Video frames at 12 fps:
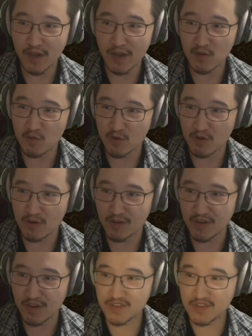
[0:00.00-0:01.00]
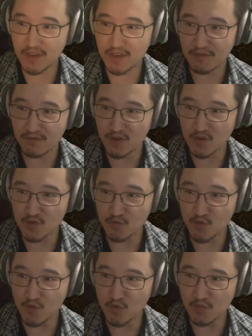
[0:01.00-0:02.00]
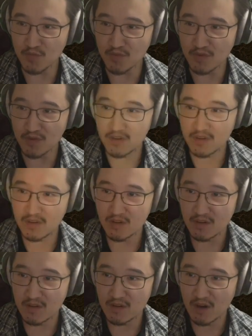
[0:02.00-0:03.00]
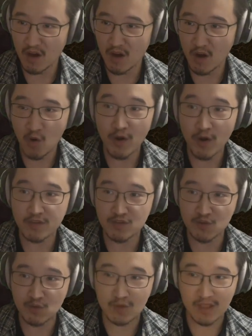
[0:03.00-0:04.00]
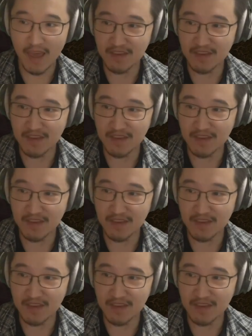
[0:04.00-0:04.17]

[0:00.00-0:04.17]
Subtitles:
we're inside the first room. On our way to the last